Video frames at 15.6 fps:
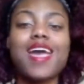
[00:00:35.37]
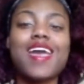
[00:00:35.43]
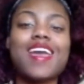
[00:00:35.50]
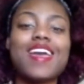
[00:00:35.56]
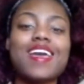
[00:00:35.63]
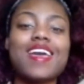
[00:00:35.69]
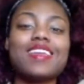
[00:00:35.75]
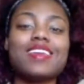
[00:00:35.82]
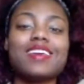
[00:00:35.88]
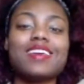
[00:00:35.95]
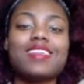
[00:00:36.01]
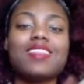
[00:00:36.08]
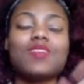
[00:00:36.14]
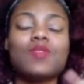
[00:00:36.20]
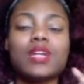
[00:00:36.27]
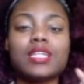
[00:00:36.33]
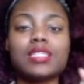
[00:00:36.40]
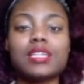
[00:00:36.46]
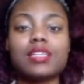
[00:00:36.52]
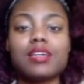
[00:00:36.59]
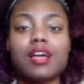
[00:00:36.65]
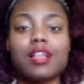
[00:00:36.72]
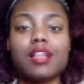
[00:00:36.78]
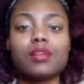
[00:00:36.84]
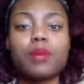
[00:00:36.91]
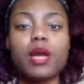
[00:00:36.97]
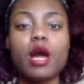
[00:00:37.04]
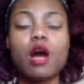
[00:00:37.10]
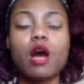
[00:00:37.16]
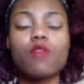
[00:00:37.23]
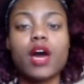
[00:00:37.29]
And when I say the color
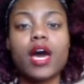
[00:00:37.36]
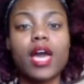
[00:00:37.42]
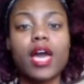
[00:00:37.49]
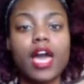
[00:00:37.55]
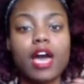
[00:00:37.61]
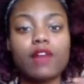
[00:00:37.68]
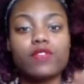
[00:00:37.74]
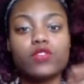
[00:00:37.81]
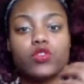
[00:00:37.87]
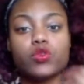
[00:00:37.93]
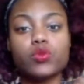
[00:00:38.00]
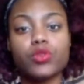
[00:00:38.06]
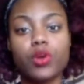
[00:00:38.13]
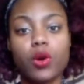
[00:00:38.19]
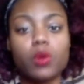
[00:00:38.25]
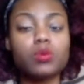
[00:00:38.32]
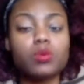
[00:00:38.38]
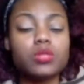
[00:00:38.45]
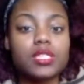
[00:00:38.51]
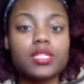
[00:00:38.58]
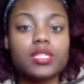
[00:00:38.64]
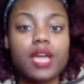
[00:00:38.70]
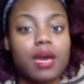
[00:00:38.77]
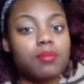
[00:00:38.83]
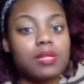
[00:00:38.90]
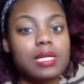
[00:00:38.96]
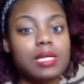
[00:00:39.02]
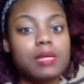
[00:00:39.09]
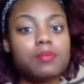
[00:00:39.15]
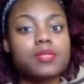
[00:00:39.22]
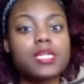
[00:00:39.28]
payoff, I have two-toned type
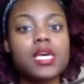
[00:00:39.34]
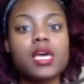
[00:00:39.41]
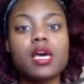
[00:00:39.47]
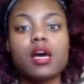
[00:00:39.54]
lips,